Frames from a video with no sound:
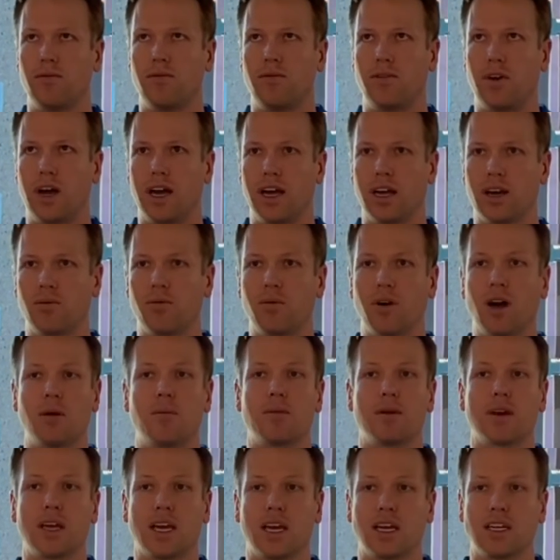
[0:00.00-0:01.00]
fire
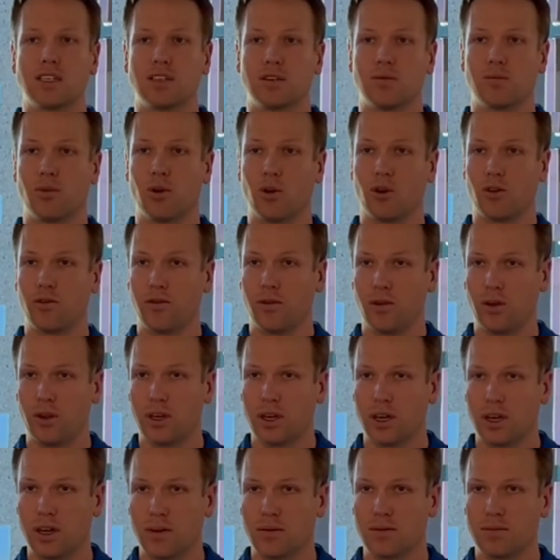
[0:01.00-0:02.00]
propagation
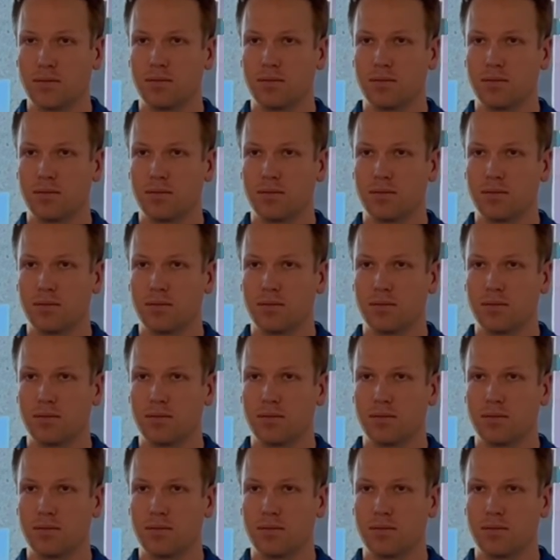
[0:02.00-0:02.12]
portfolio.